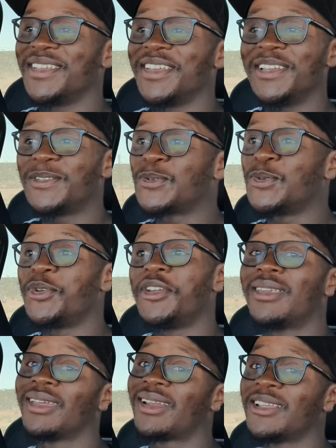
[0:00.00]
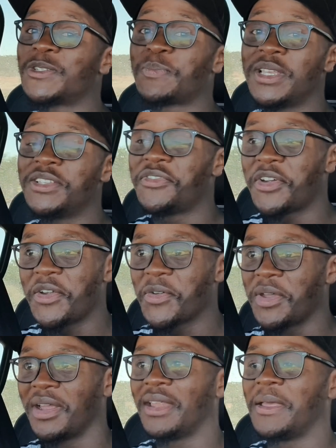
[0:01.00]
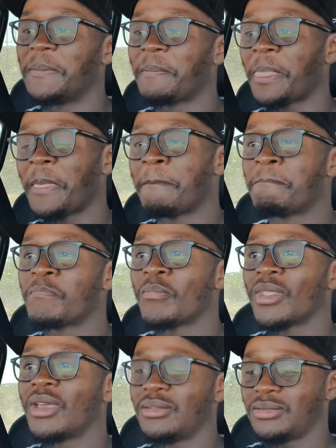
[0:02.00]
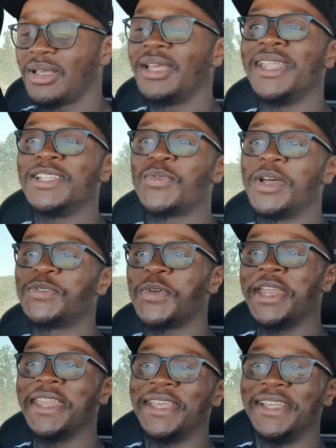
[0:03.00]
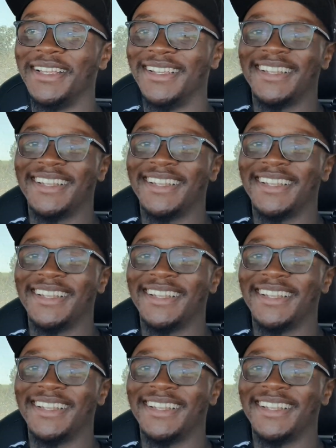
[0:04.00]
You get to ridiculous speeds very quickly, and that's 120.